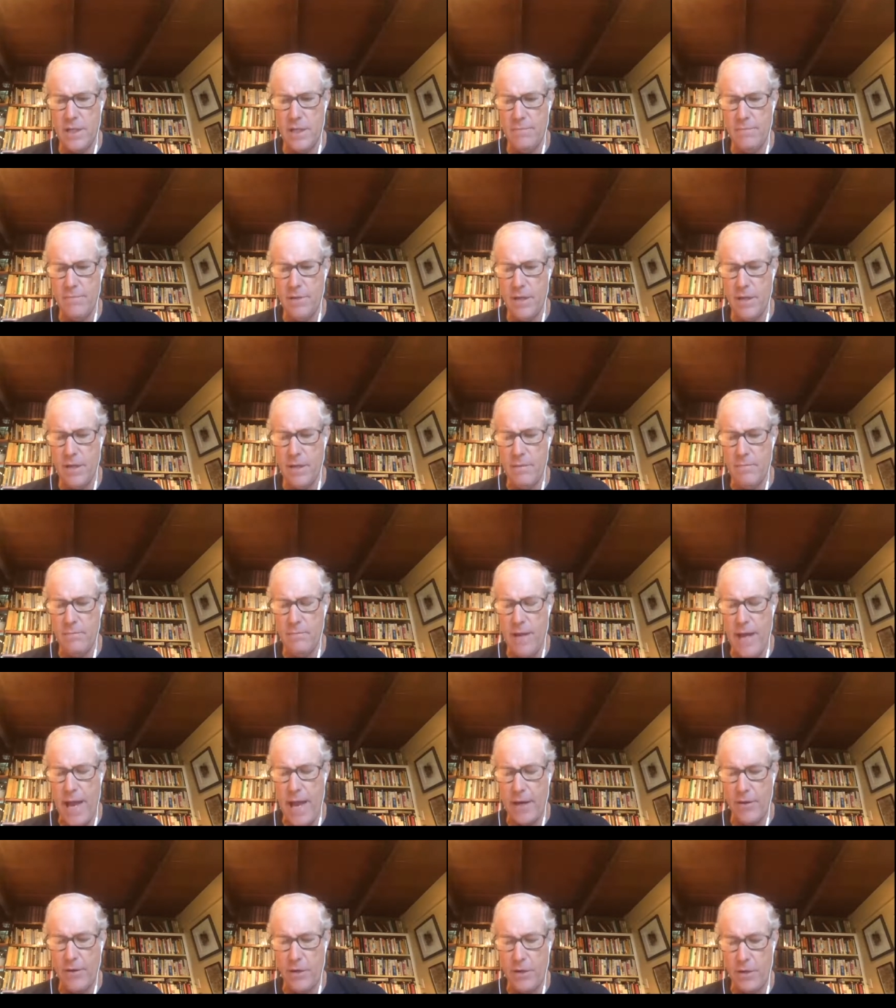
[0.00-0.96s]
um,
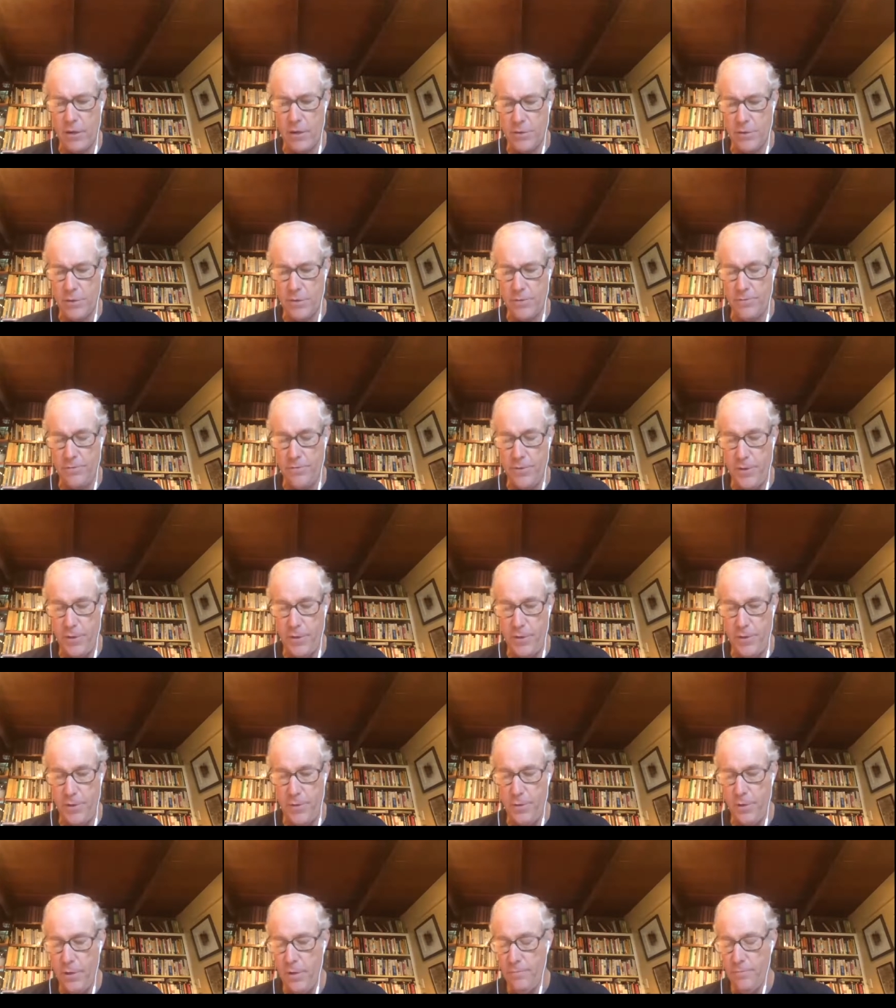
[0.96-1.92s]
agriculture
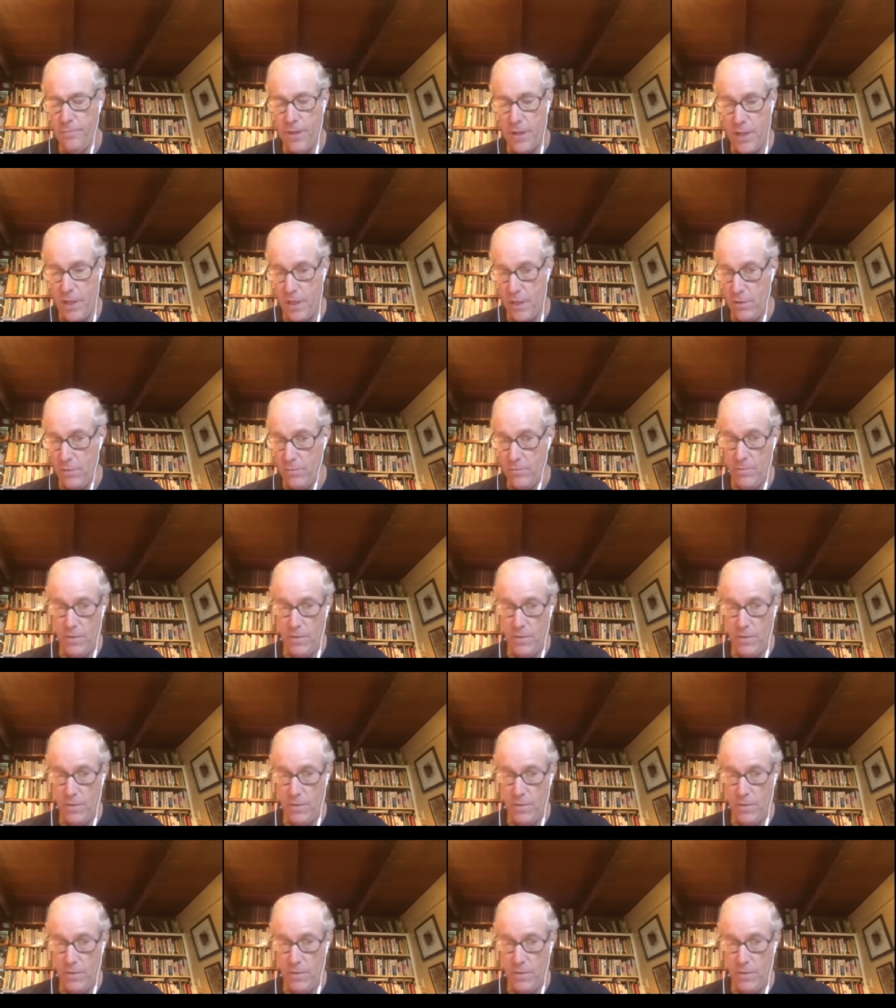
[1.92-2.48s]
view. You know,